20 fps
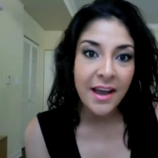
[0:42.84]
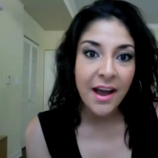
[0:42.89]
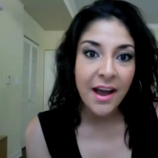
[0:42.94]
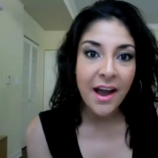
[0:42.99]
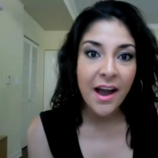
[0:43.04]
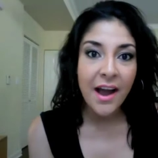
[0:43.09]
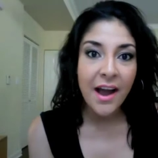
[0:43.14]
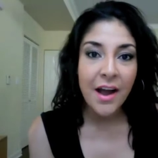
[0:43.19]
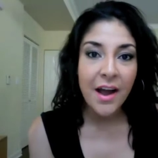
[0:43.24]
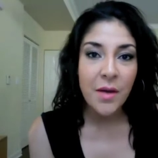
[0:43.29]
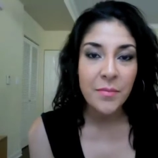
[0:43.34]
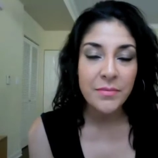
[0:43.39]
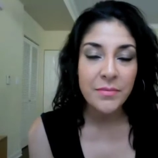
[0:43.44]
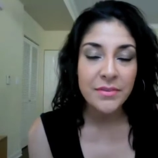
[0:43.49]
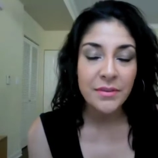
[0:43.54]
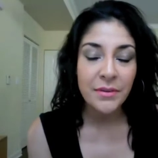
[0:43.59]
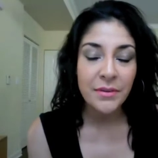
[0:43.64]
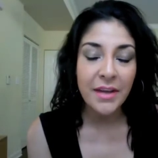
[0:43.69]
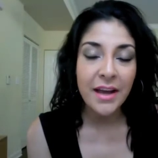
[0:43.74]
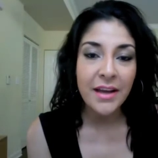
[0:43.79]
Um,
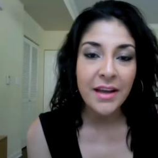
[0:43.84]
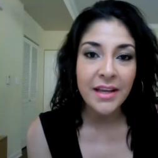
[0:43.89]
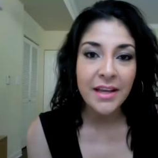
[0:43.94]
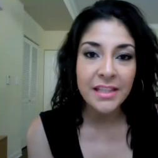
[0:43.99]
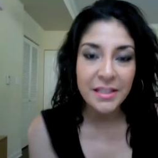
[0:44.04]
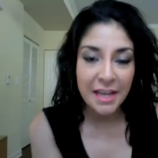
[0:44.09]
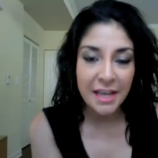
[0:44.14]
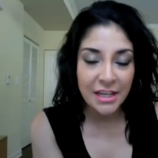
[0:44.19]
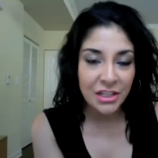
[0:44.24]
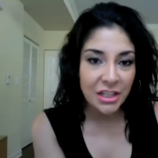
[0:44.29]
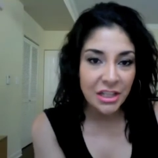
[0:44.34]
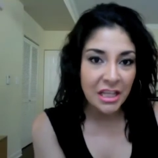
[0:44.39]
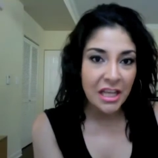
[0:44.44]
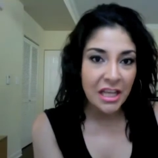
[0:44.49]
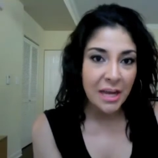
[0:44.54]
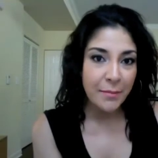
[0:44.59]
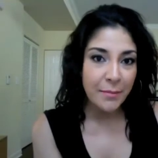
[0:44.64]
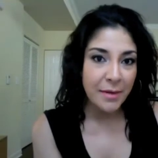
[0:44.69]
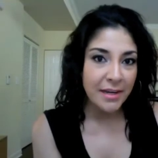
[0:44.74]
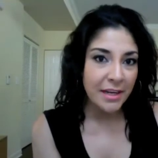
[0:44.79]
so yeah, it's actually
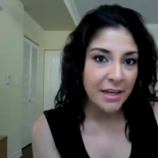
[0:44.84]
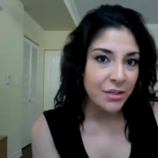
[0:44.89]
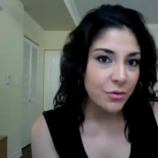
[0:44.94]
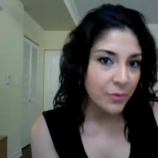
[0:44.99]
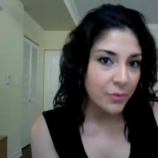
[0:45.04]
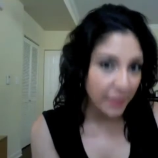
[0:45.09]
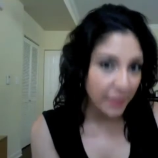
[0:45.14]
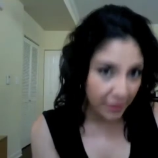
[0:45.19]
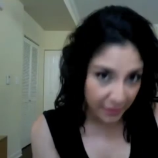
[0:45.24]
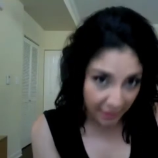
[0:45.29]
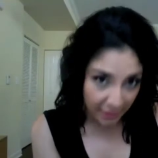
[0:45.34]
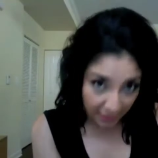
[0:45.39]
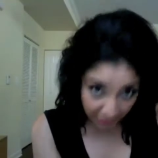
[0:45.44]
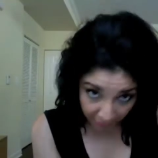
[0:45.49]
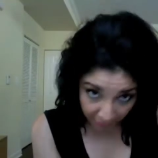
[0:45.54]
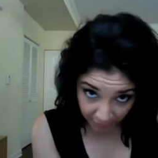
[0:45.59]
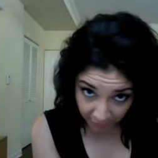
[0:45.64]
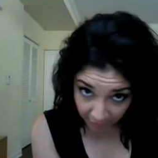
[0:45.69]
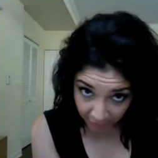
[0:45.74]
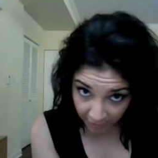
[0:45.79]
like my natural hair
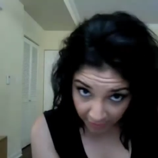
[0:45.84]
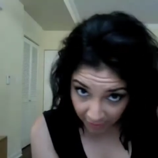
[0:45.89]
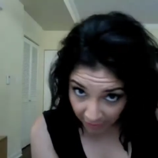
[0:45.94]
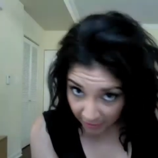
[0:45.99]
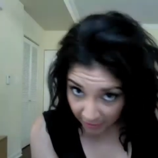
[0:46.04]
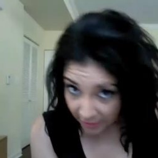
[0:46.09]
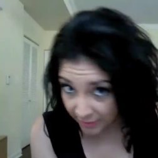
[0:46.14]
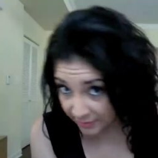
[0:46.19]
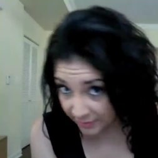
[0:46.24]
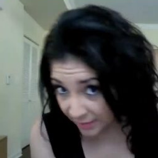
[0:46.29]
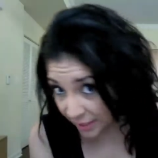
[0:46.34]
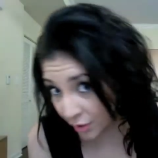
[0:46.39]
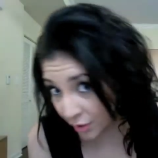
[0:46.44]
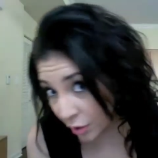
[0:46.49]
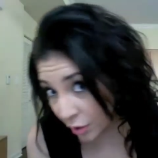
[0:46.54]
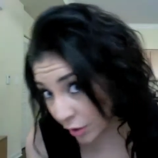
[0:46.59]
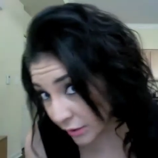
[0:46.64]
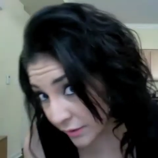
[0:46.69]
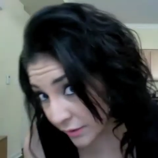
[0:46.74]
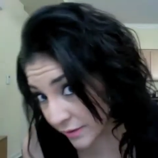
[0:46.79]
color. And it's kind of
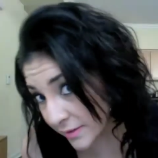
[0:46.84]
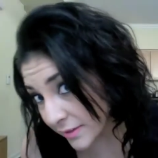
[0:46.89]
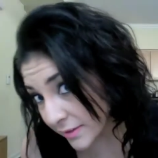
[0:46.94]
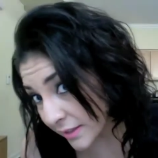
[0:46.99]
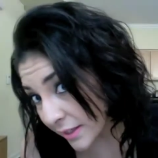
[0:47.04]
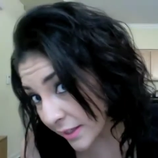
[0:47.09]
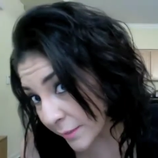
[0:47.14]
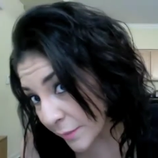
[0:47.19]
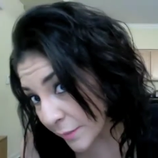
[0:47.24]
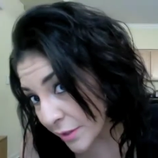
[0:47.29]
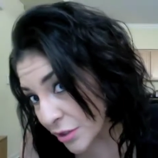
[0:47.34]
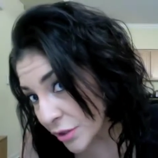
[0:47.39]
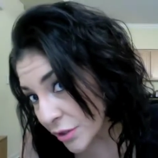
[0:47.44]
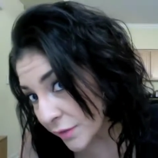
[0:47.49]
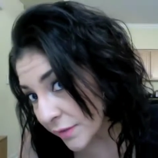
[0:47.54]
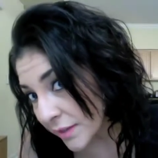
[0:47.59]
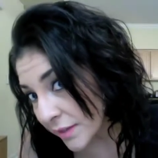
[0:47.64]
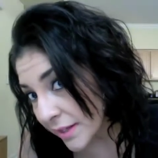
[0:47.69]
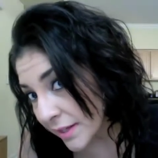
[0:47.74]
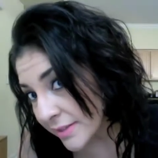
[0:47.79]
hard to see. I'm not sure
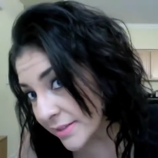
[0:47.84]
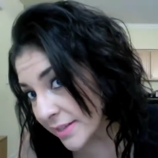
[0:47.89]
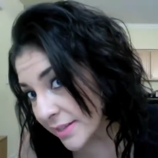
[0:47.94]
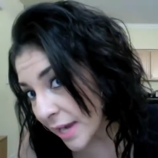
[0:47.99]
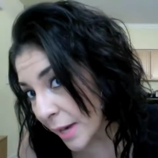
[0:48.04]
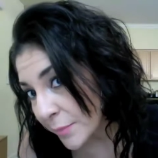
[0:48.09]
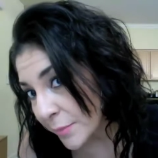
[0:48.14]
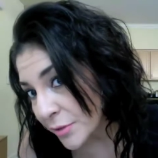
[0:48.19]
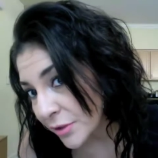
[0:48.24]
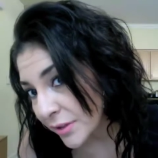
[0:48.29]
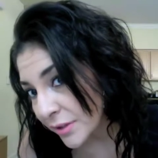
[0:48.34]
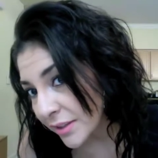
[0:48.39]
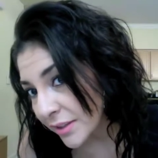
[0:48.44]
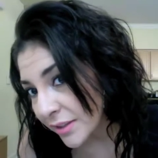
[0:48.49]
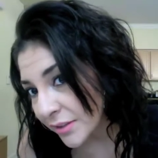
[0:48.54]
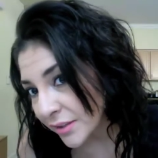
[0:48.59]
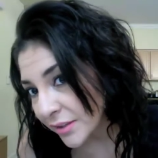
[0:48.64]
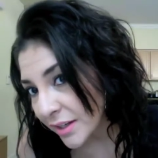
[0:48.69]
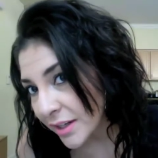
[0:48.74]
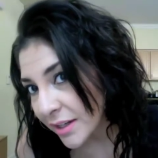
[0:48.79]
if the light's capturing it
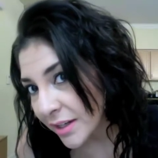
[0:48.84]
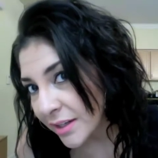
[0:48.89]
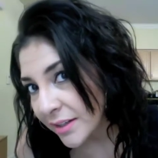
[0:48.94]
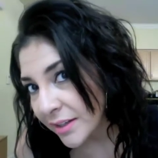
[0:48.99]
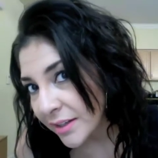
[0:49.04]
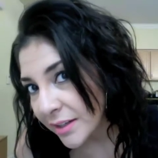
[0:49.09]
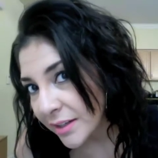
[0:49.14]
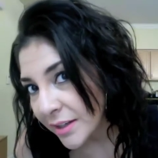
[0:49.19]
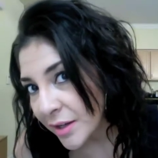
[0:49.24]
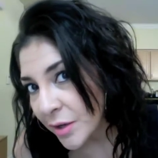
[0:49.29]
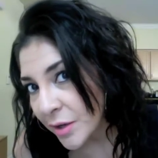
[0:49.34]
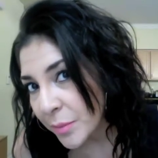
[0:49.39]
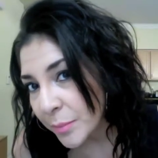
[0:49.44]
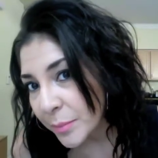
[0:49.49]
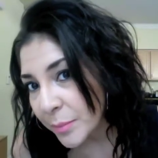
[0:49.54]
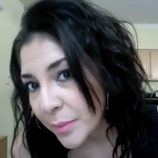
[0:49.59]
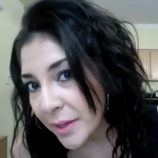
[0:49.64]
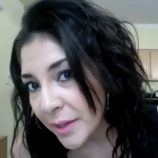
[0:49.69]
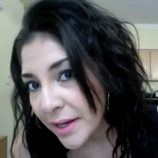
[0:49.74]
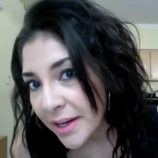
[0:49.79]
or not.
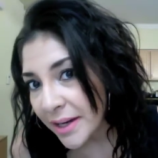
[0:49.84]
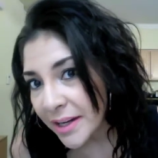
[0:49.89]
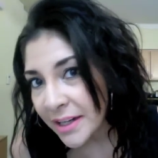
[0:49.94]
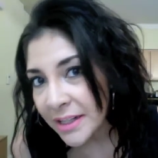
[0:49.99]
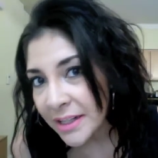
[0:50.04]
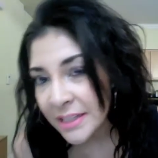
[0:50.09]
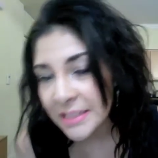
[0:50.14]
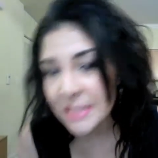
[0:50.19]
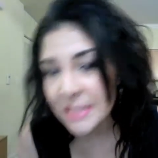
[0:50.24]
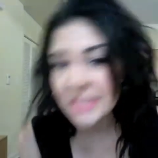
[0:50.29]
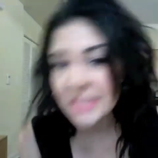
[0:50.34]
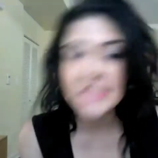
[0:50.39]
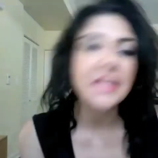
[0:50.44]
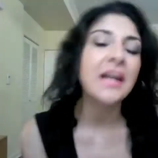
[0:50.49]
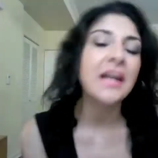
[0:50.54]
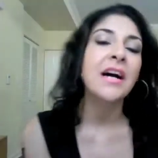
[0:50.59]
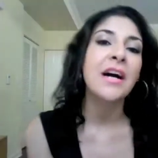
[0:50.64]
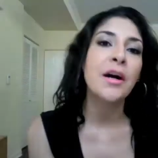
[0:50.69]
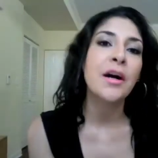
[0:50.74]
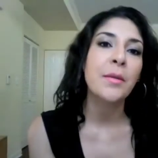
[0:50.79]
But
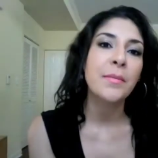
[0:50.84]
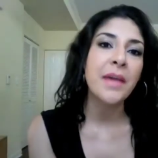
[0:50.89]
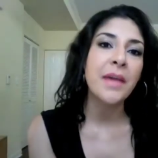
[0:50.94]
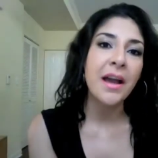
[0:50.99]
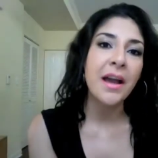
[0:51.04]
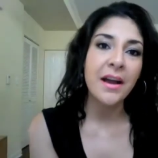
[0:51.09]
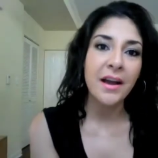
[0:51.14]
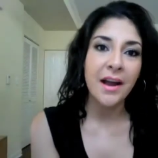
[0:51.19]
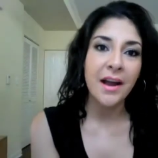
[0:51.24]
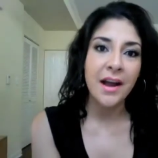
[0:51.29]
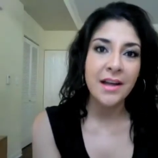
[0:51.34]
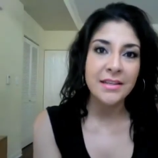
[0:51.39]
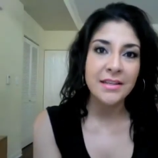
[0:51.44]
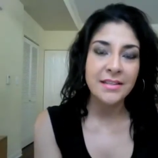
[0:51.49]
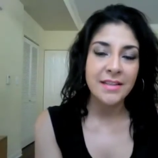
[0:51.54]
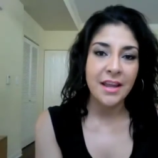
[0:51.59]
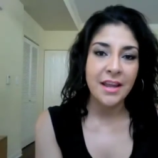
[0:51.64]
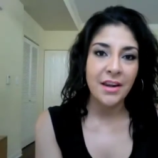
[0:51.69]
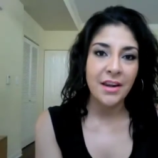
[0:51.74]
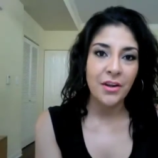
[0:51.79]
um, yeah, I
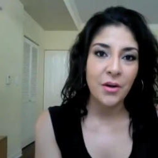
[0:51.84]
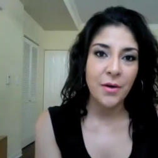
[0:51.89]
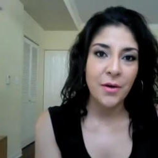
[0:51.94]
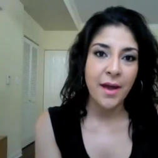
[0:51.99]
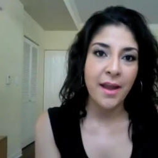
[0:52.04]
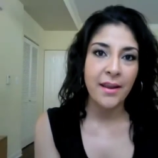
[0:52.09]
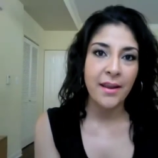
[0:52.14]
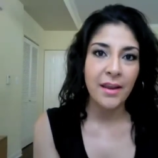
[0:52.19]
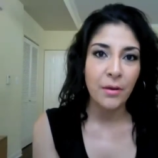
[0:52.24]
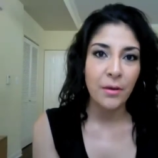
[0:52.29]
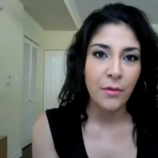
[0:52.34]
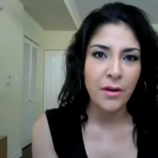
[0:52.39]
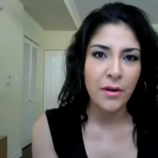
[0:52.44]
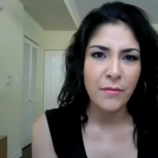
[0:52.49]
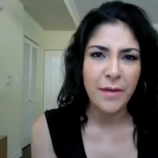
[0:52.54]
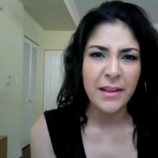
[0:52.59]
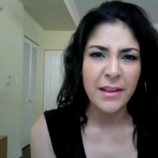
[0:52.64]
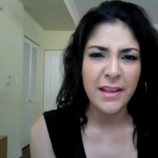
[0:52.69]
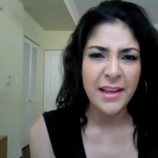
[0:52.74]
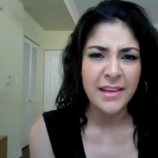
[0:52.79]
decided to go ahead and get rid of
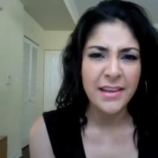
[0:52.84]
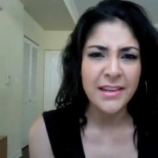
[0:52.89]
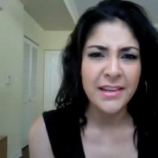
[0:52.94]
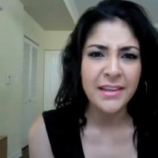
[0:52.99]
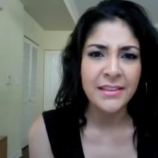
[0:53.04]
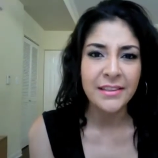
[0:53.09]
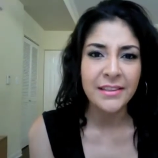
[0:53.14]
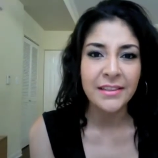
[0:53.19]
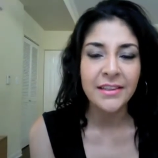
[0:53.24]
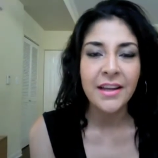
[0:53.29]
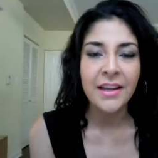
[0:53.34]
my light colored.